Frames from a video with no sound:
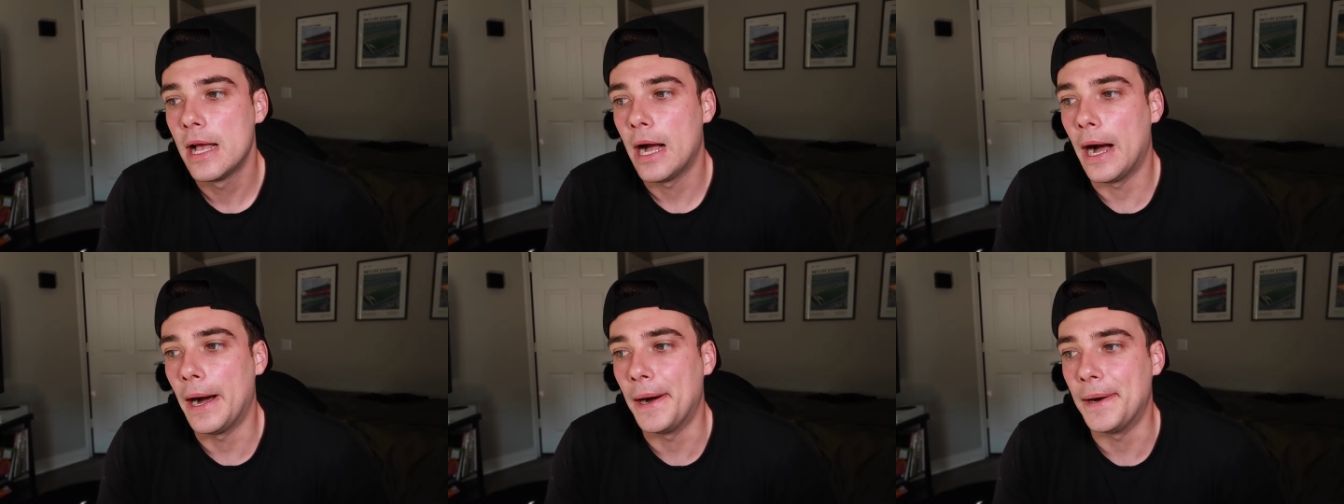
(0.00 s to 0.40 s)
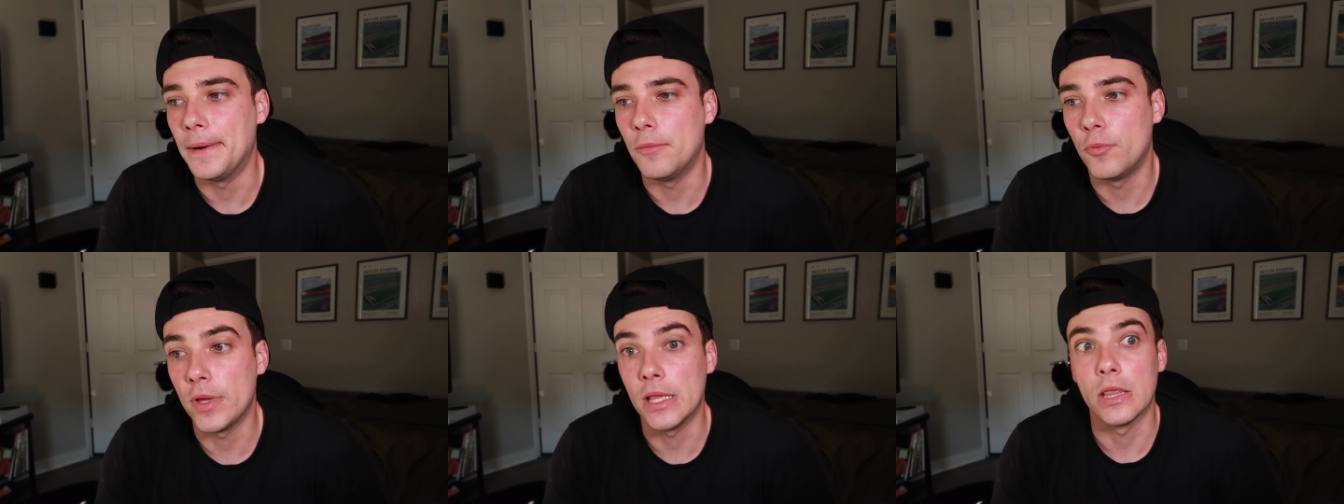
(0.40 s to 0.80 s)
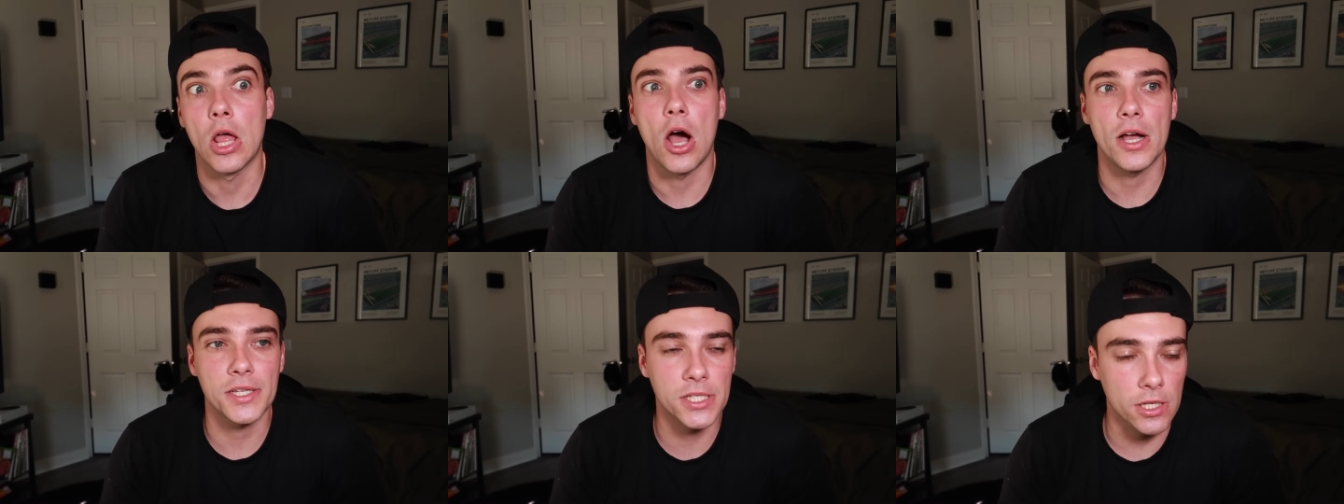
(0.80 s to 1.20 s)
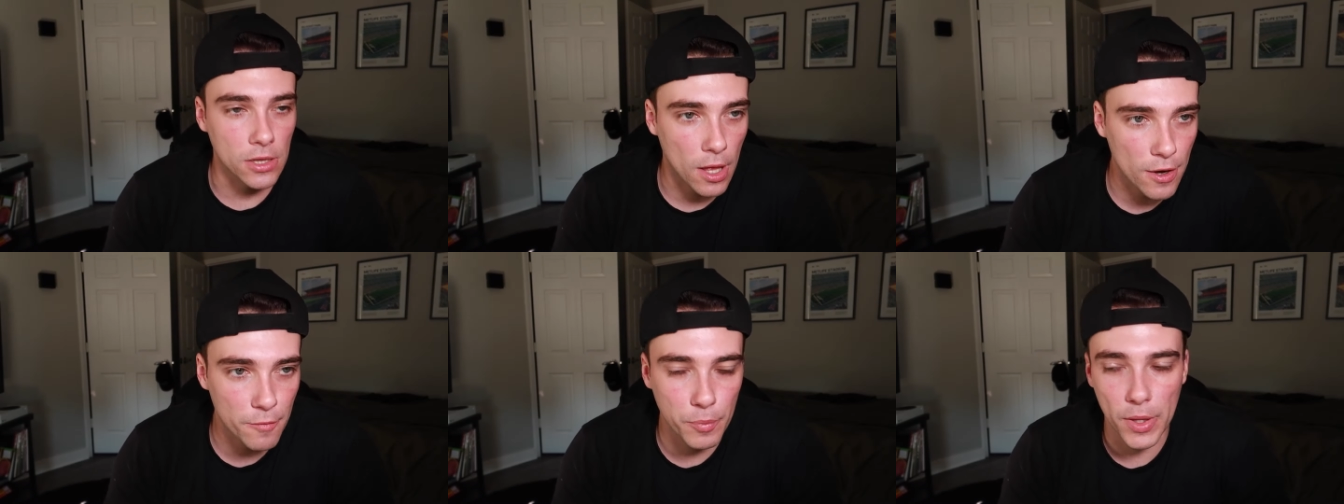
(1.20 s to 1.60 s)
Uh, we lost a
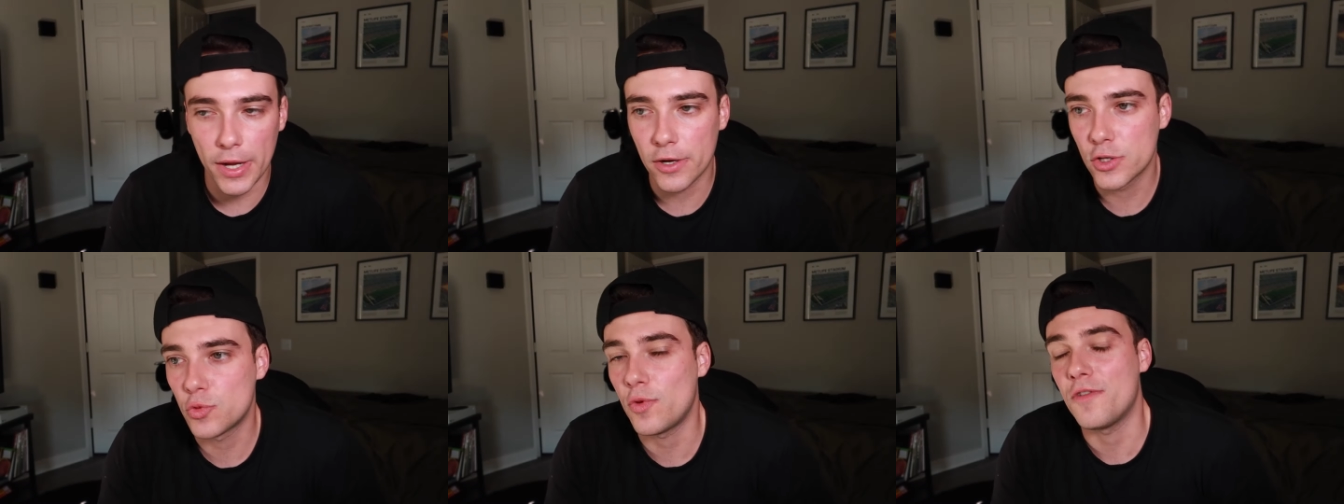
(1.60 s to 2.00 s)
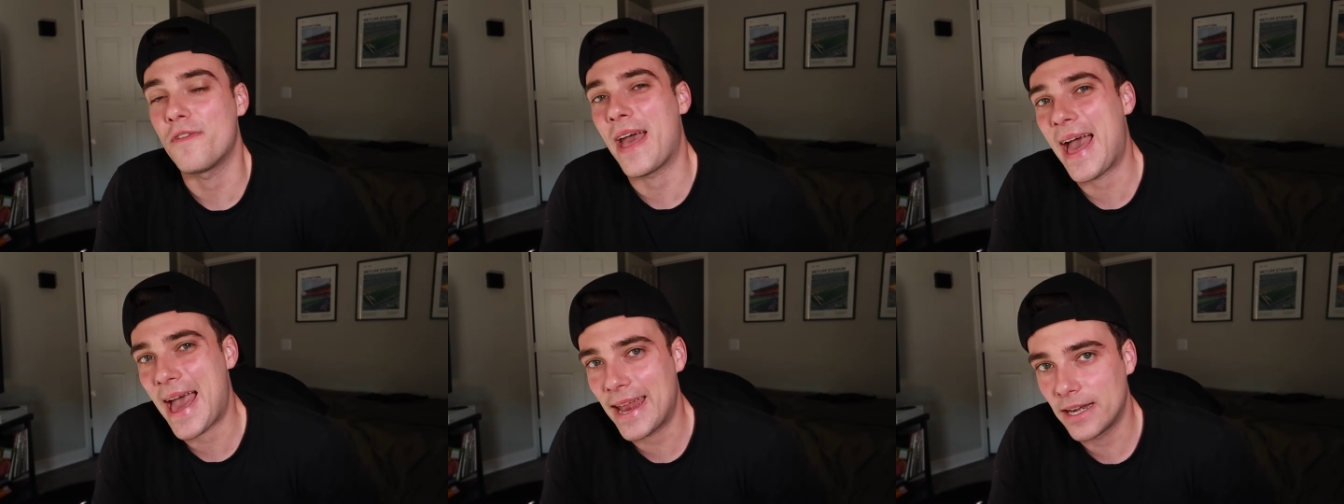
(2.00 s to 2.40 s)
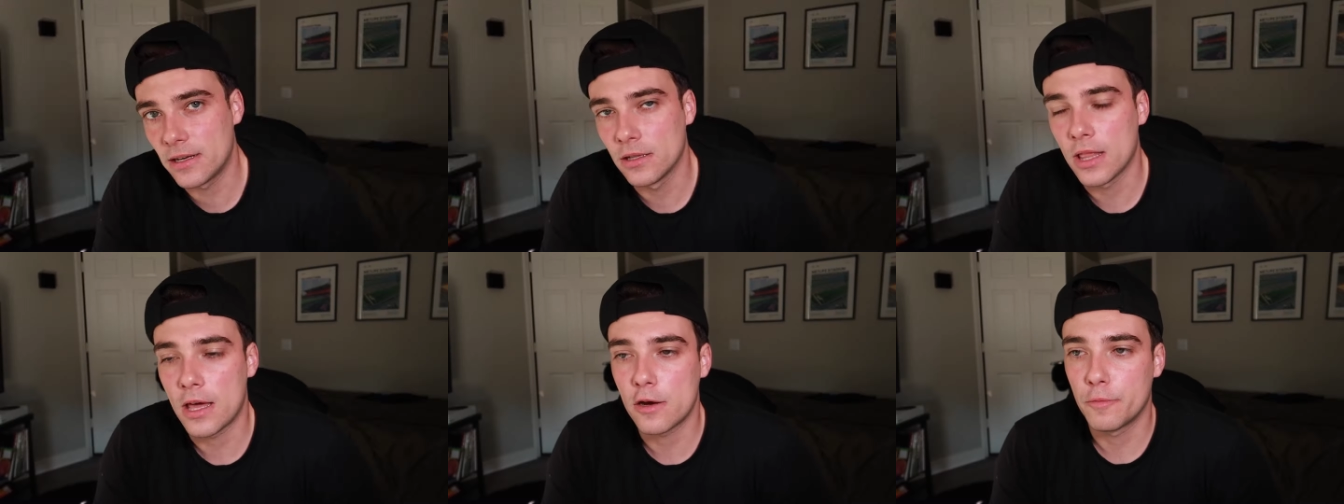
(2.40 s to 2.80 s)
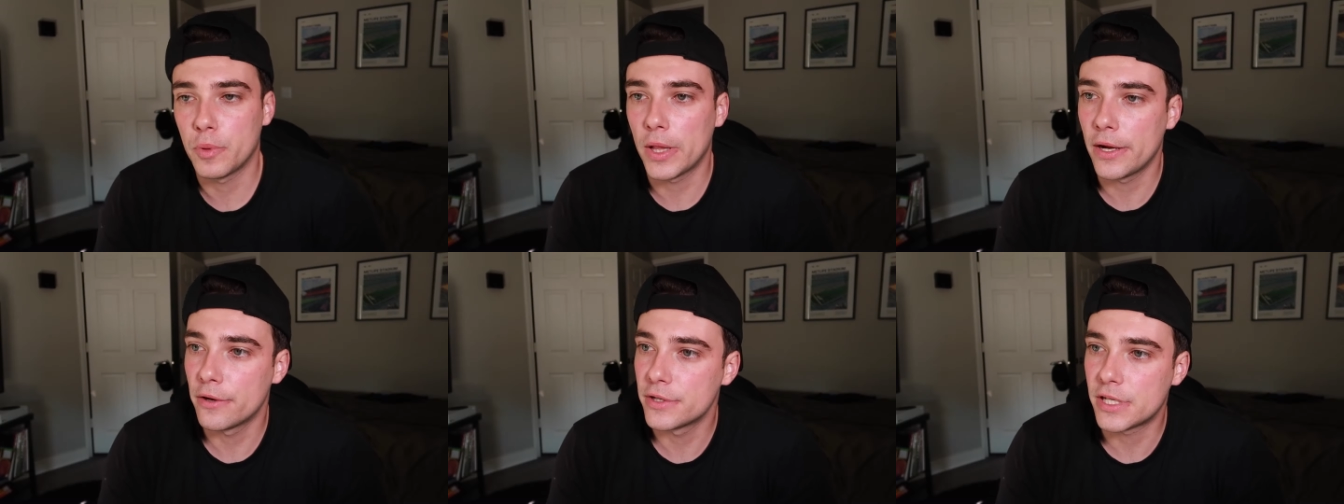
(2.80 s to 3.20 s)
lot of players. We've added a lot of
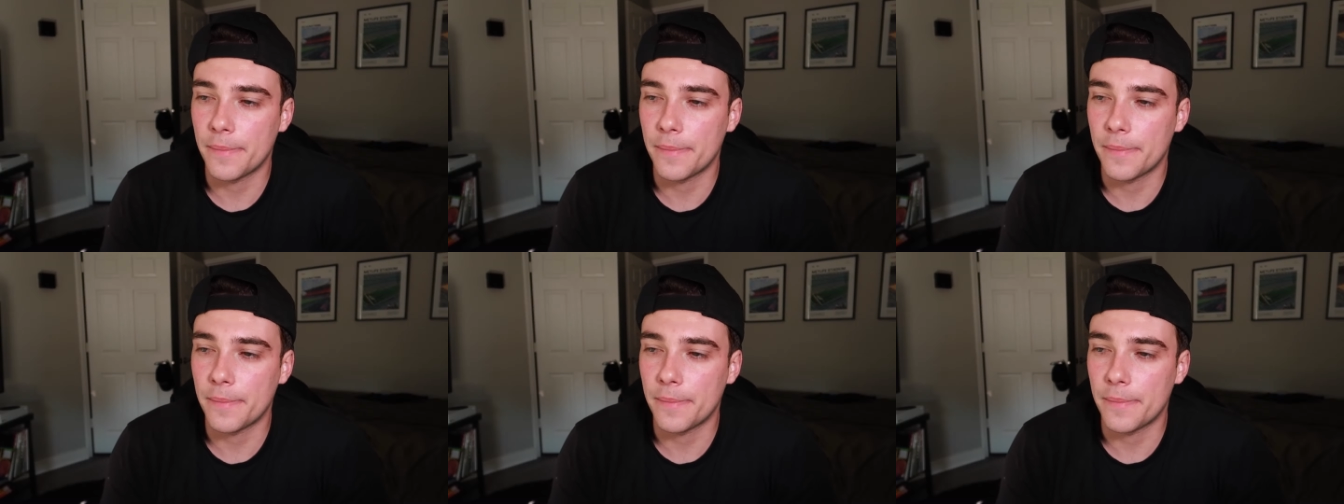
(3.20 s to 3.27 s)
players.